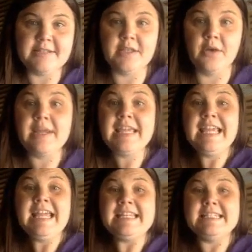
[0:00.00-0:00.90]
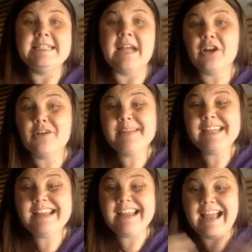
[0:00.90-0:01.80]
So
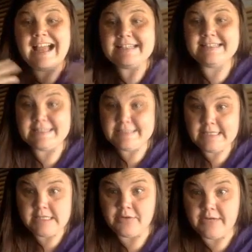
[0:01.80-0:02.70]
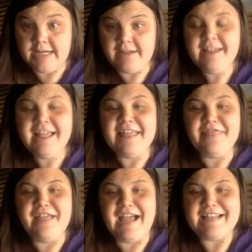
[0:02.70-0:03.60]
Zuckerman has this theory
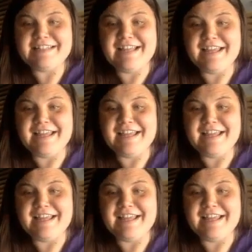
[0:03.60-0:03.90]
that